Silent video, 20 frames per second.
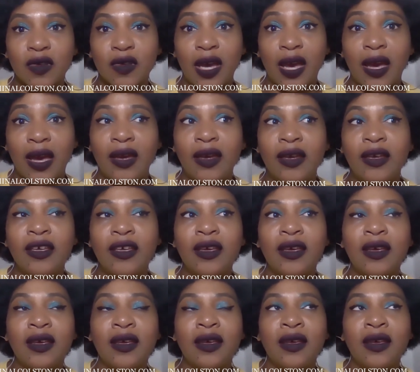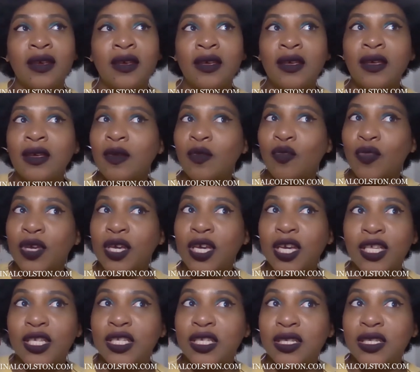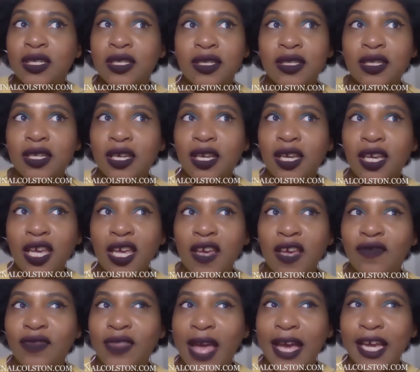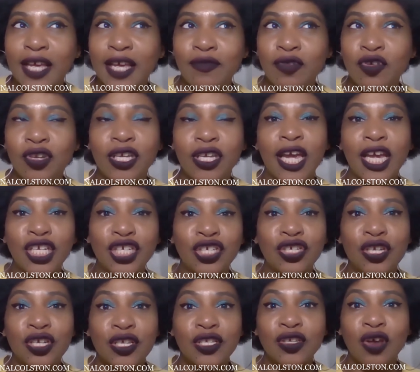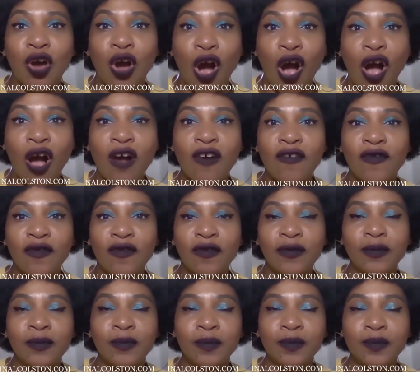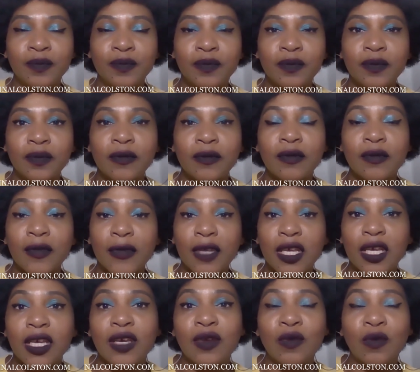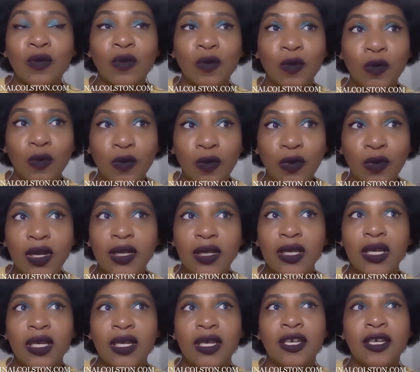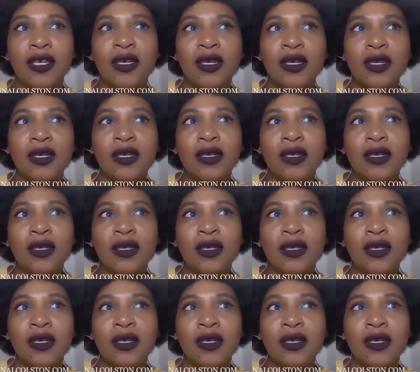okay? Because if that communication is off, it can really